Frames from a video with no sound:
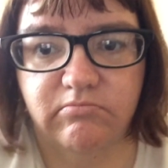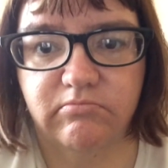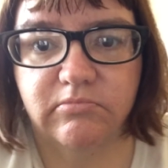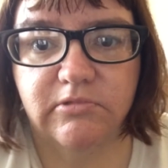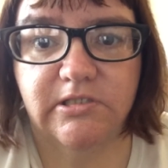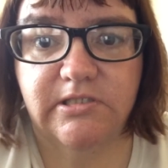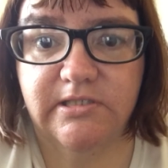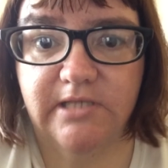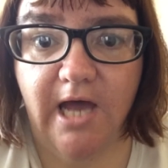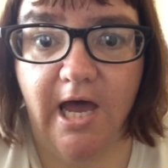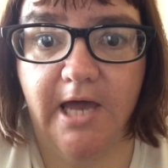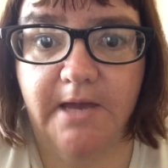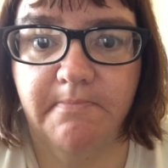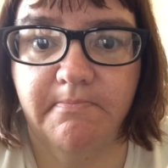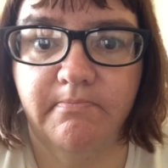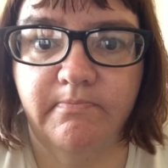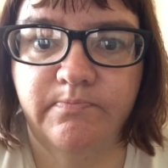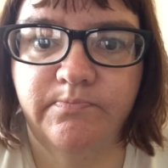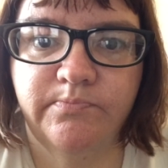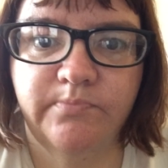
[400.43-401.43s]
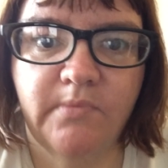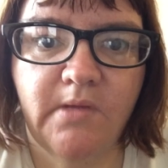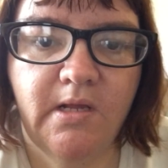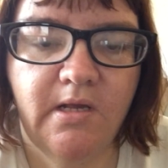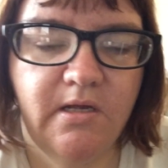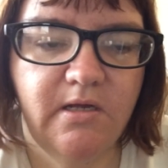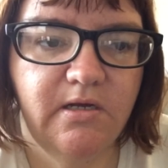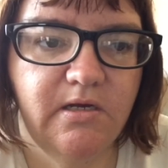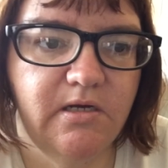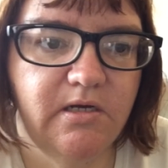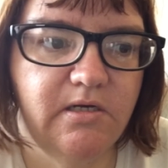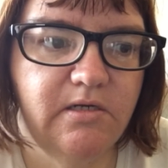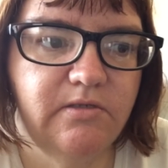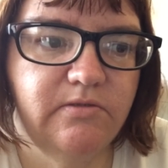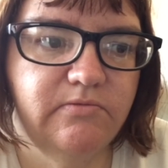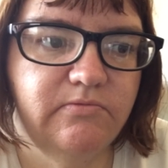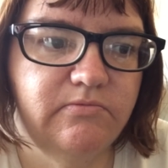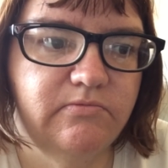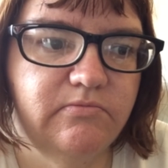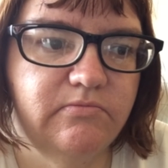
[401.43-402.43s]
this time.
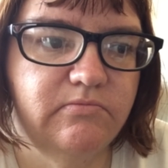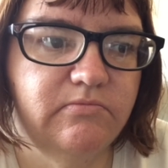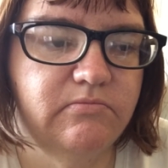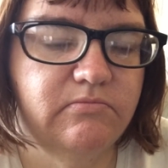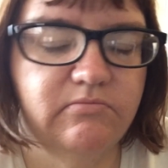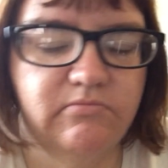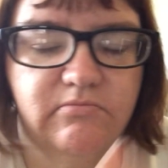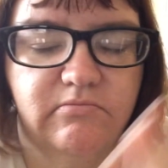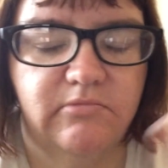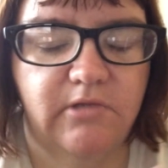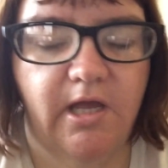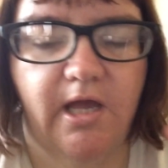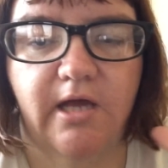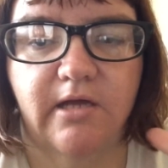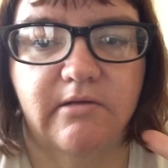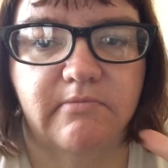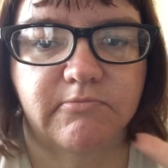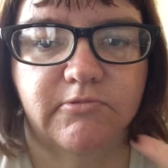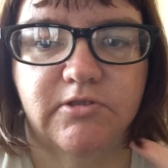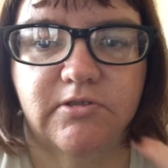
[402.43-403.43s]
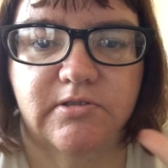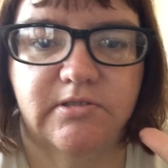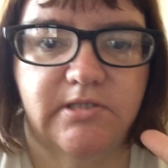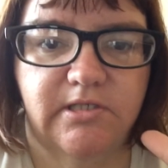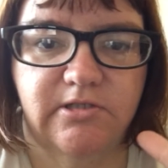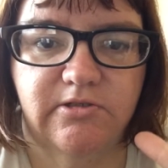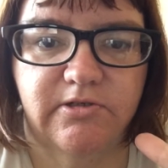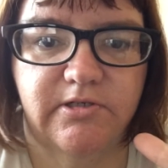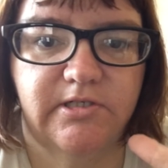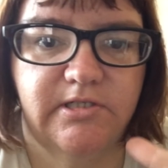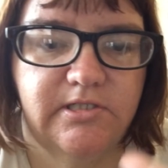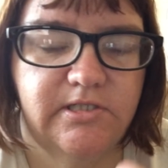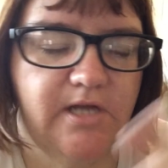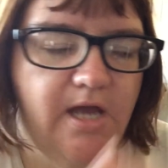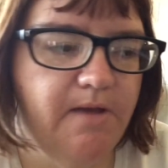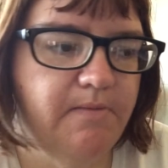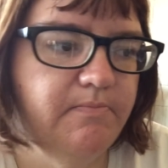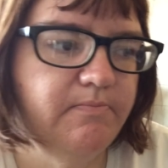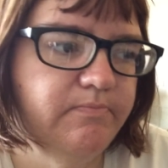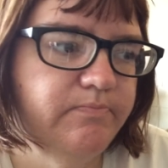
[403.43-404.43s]
Oh, yeah, I'm to say during this
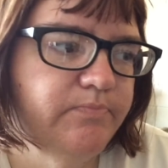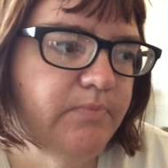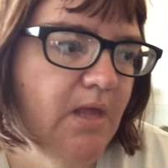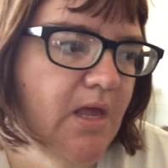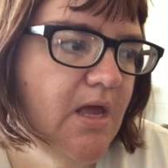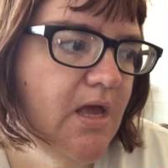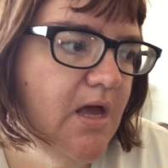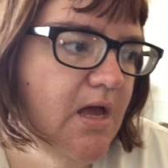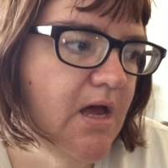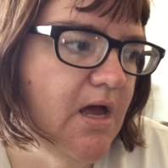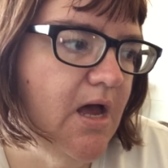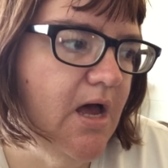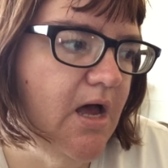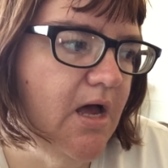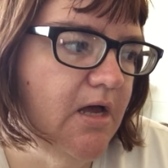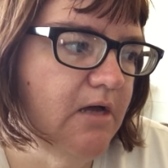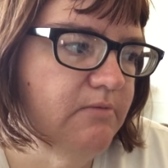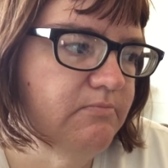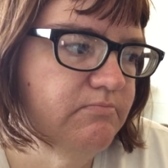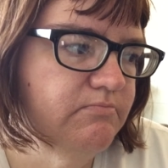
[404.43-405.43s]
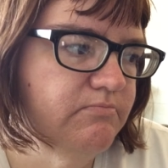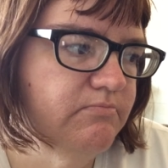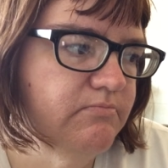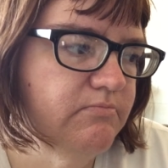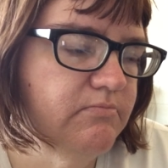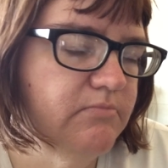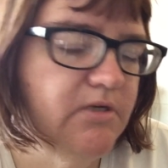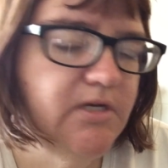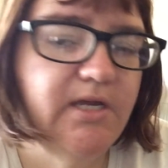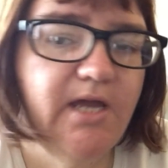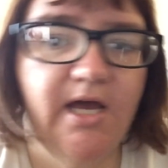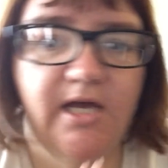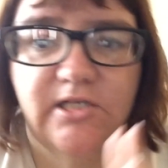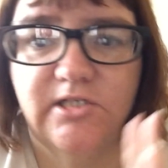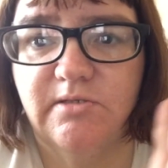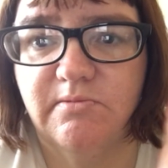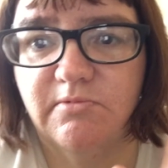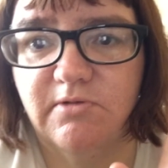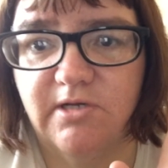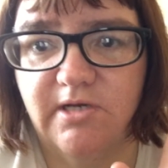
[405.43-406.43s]
time. Um, but yeah,
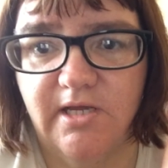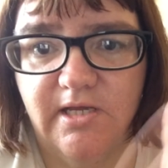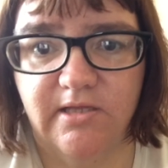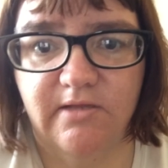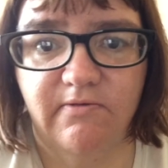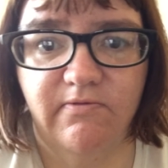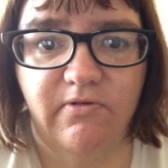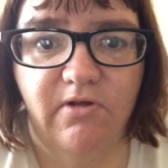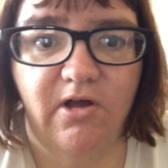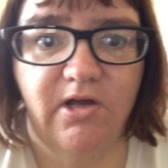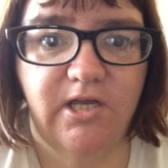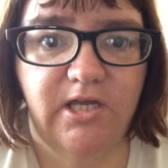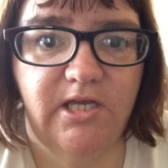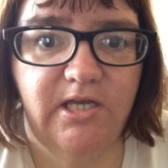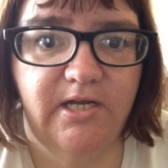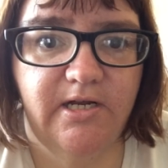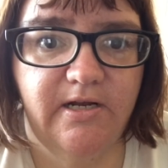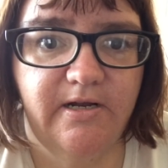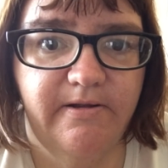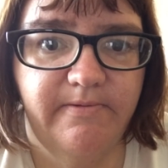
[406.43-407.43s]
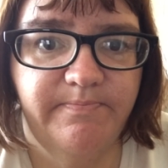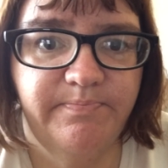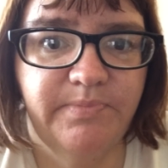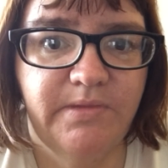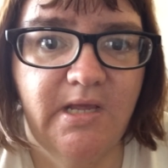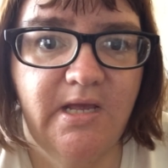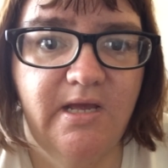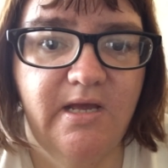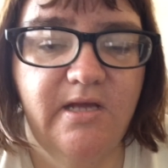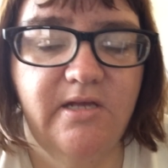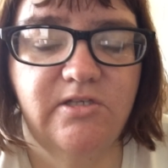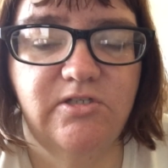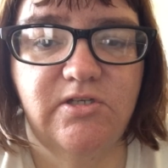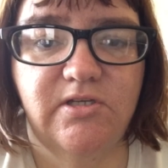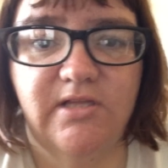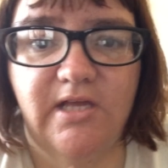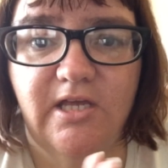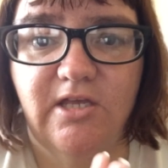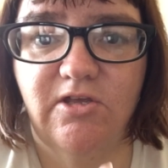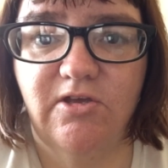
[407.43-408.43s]
so I'm going to end the vlog here. So
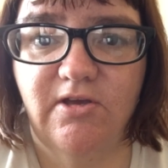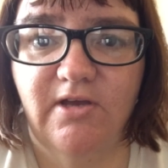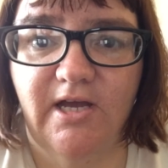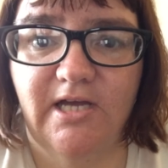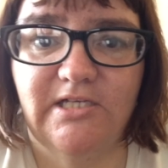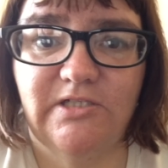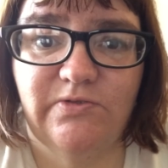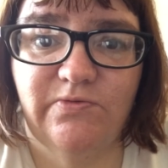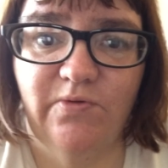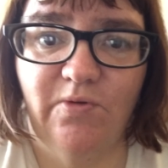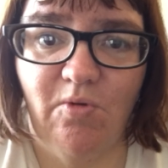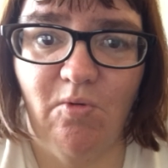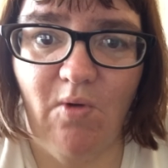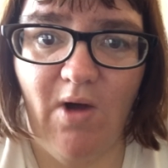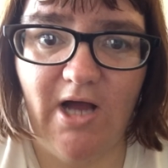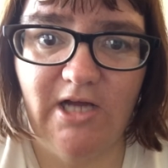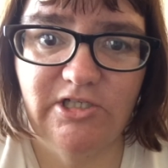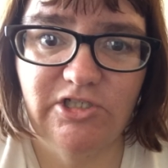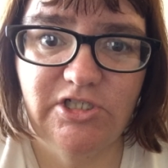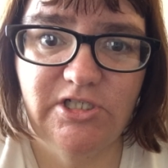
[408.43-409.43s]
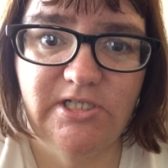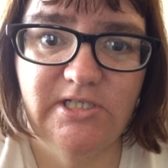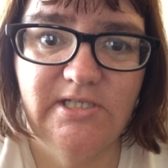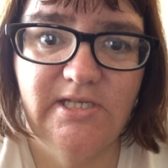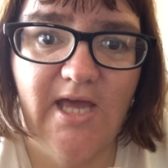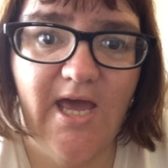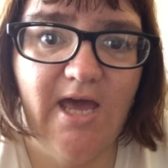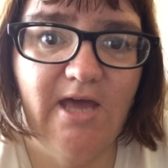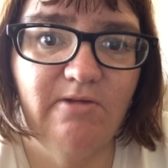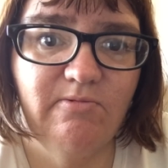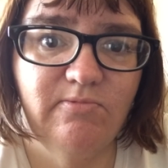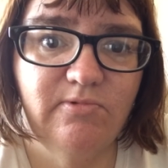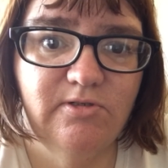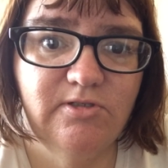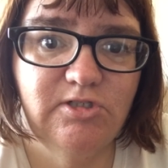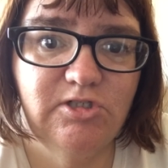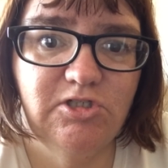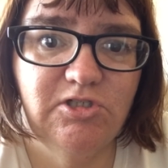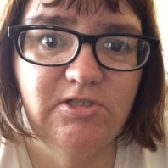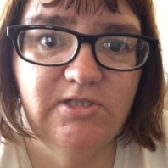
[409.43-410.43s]
thank you guys for watching and we'll
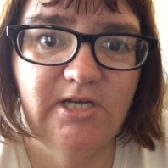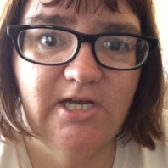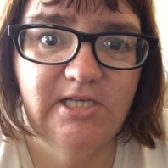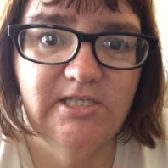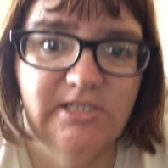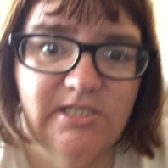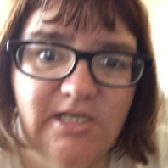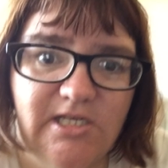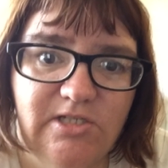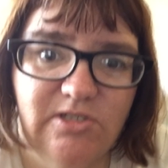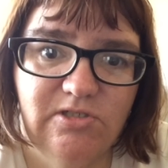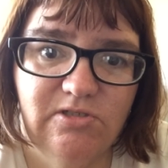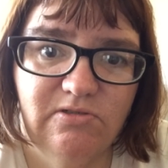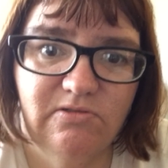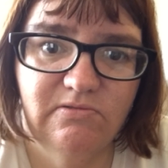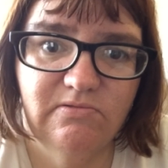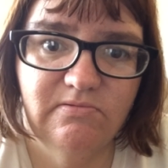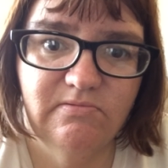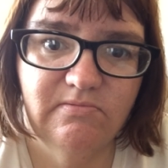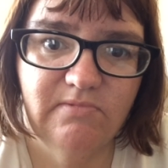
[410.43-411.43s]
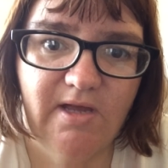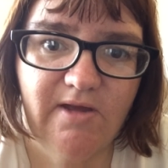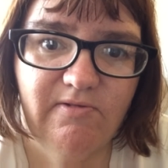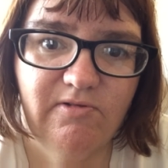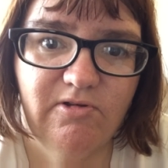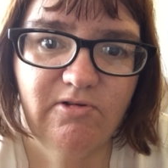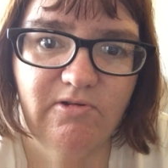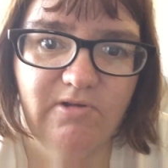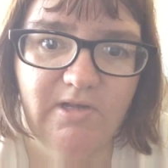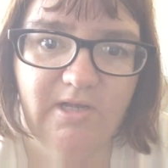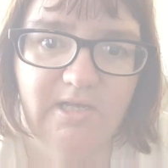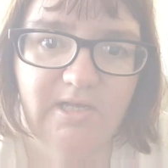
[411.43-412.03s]
see you guys again soon. Have a good one